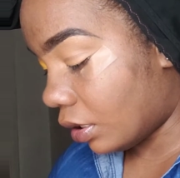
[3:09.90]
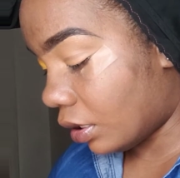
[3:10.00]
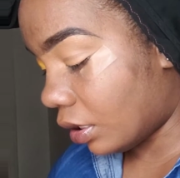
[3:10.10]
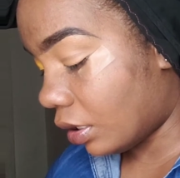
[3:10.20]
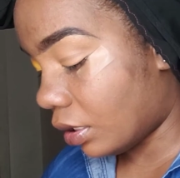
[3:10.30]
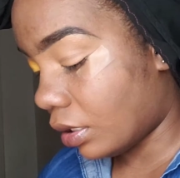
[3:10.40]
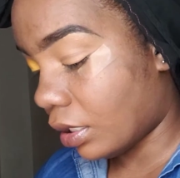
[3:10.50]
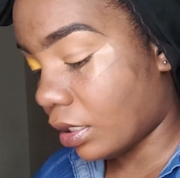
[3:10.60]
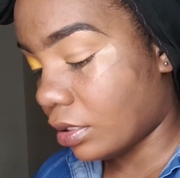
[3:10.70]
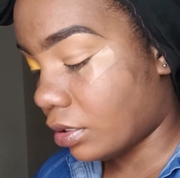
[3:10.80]
then
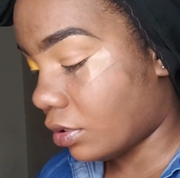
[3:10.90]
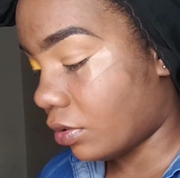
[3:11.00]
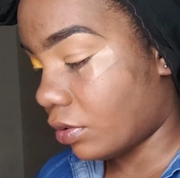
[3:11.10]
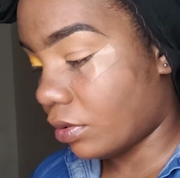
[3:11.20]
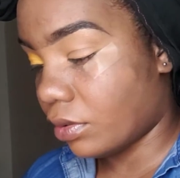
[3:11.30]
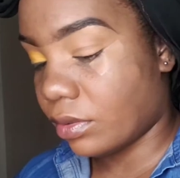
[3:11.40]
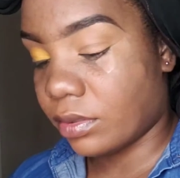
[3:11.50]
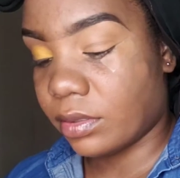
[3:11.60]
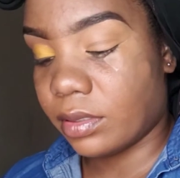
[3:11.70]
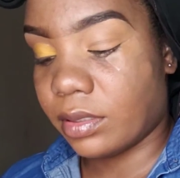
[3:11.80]
I saw
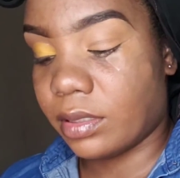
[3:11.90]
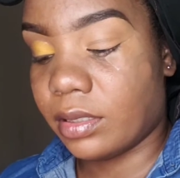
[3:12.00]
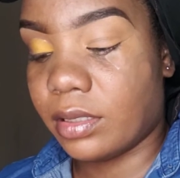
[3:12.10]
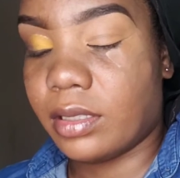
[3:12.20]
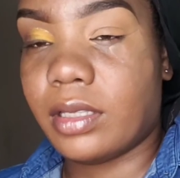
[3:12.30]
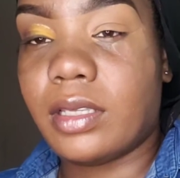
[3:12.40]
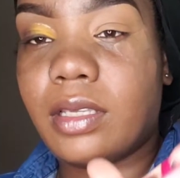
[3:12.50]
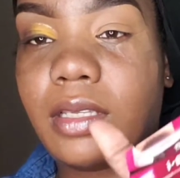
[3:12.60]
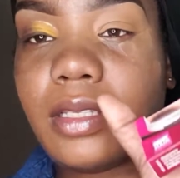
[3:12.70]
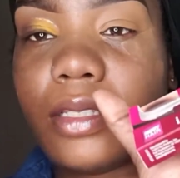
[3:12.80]

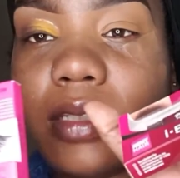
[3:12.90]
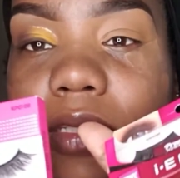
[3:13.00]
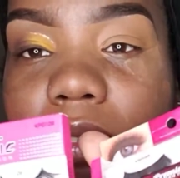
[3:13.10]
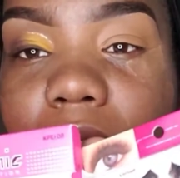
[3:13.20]
these